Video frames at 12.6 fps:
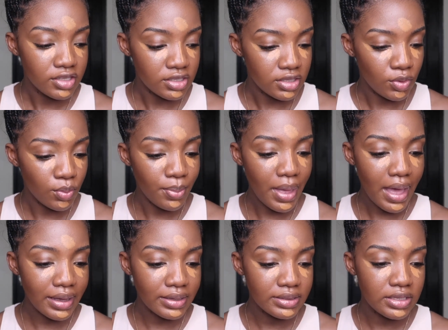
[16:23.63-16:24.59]
So
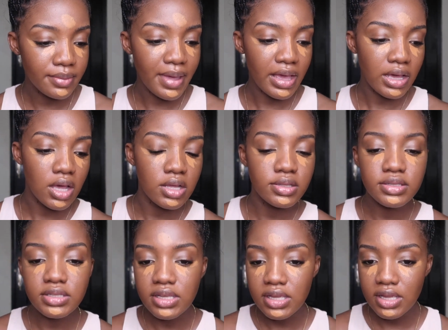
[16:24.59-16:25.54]
back to my
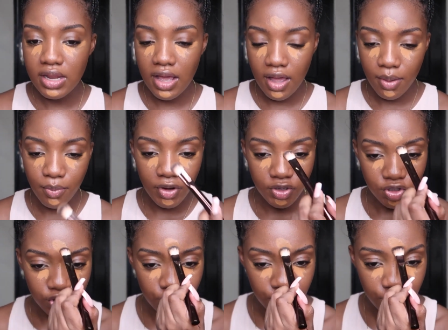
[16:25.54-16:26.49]
concealer
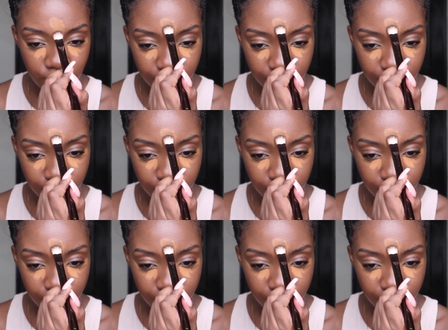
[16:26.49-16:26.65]
brush.